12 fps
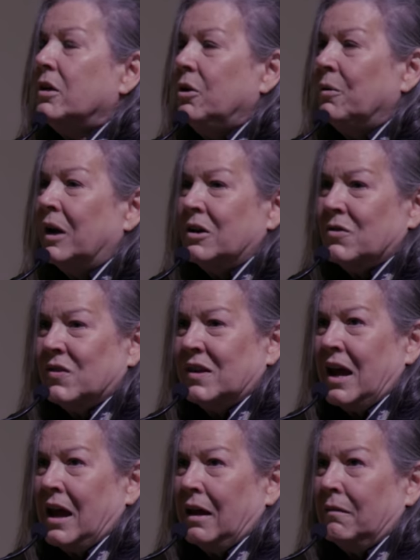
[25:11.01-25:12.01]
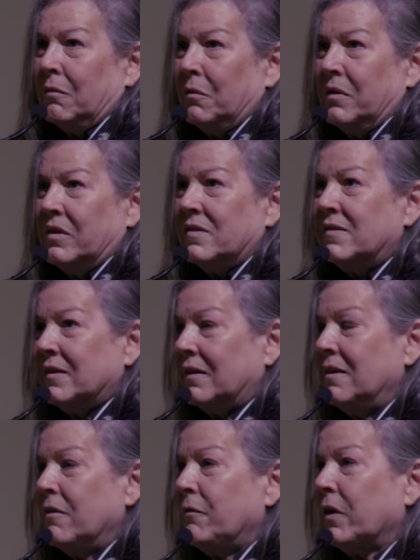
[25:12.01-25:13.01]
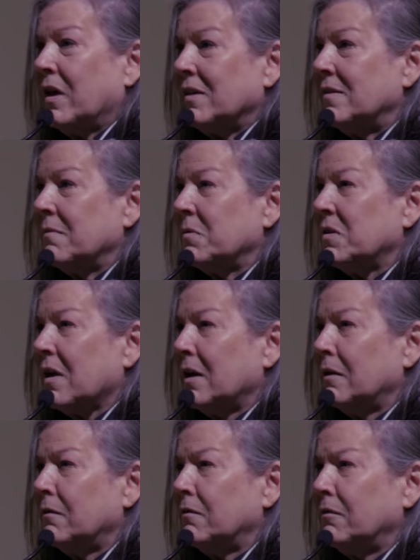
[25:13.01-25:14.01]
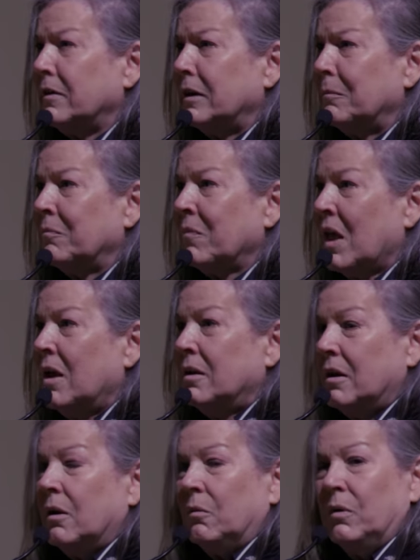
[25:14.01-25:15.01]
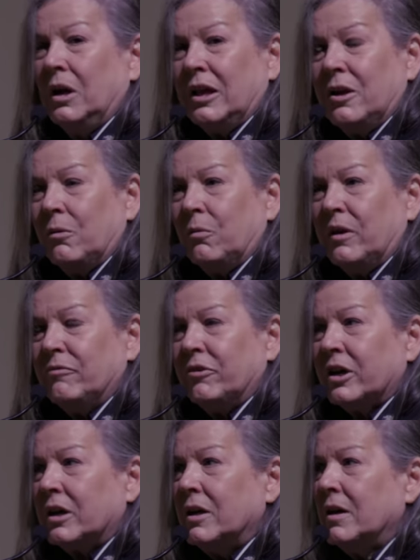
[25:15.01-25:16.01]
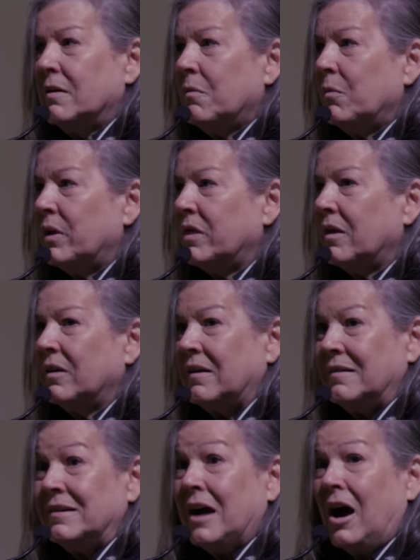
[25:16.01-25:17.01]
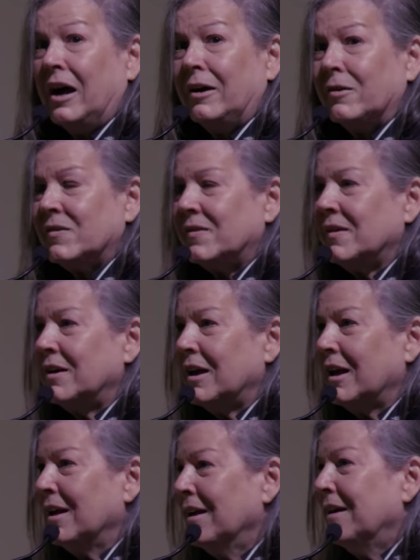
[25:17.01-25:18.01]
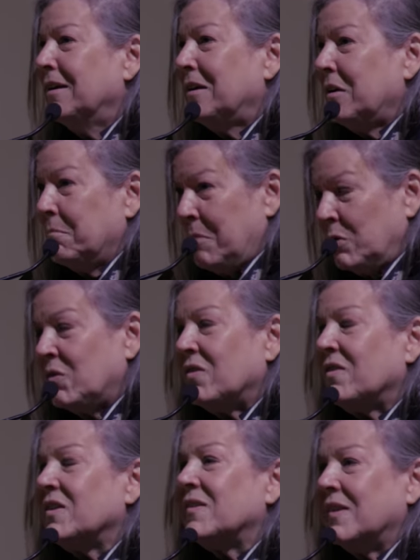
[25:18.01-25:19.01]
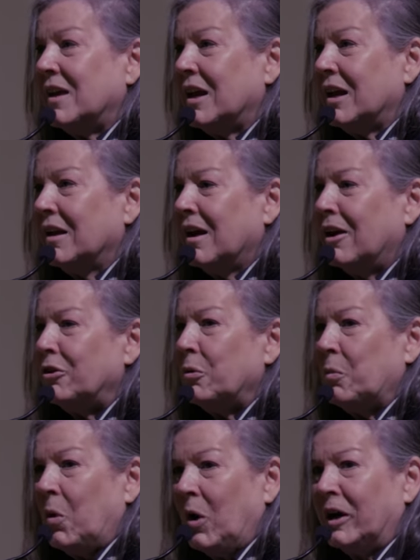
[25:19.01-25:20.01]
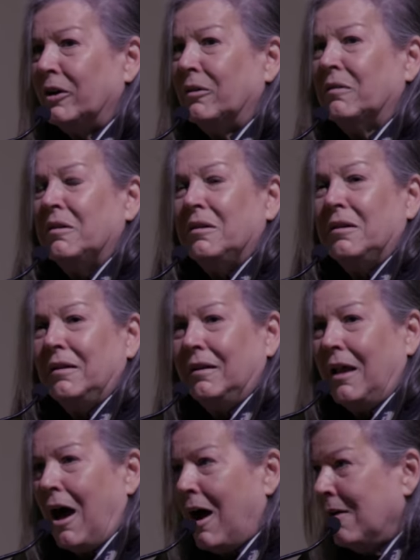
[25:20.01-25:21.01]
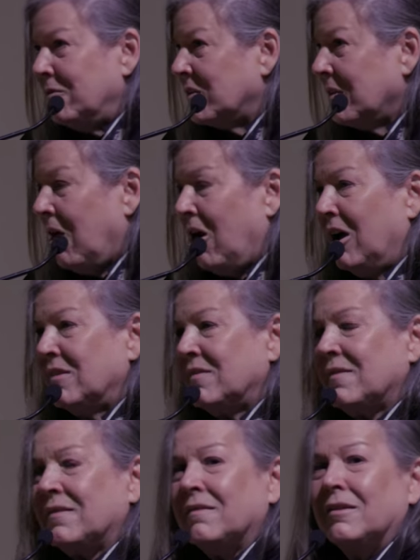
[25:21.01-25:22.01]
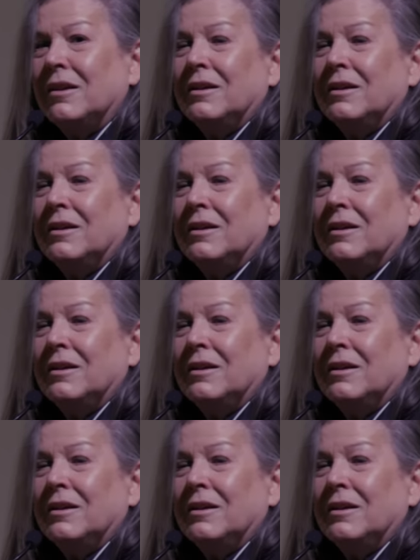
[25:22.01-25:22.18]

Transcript: You understand the significance. It was kind of um, really horrific with the entire city, most of the city underwater, lives lost,